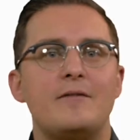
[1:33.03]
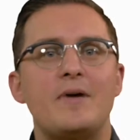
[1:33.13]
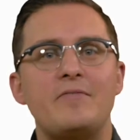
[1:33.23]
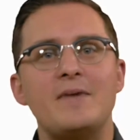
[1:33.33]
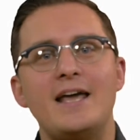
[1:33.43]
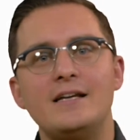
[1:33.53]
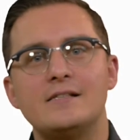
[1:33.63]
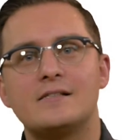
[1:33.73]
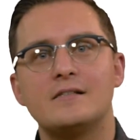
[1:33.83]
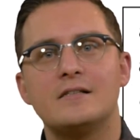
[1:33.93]
In
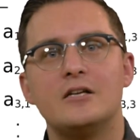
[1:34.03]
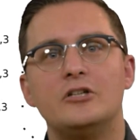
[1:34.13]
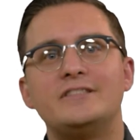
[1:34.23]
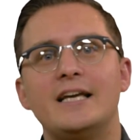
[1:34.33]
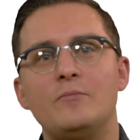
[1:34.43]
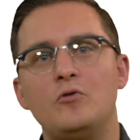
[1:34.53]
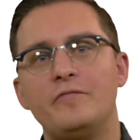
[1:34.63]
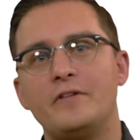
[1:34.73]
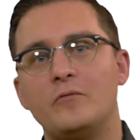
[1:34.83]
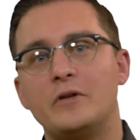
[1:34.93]
mathematics, a table
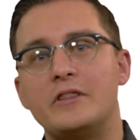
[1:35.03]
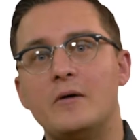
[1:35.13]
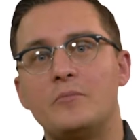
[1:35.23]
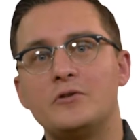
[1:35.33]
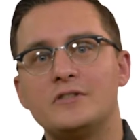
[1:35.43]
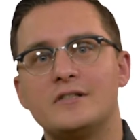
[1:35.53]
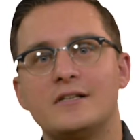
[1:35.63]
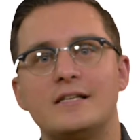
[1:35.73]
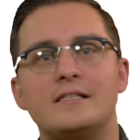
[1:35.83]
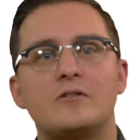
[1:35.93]
filled with numbers
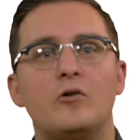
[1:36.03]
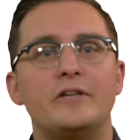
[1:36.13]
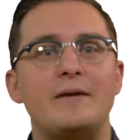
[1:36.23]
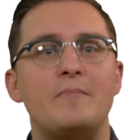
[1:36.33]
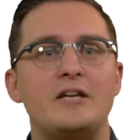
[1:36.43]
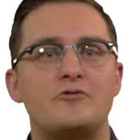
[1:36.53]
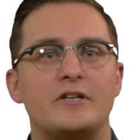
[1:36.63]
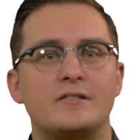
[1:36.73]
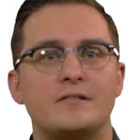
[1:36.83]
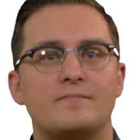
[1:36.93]
is called a
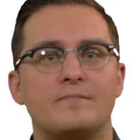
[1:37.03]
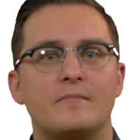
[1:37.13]
matrix.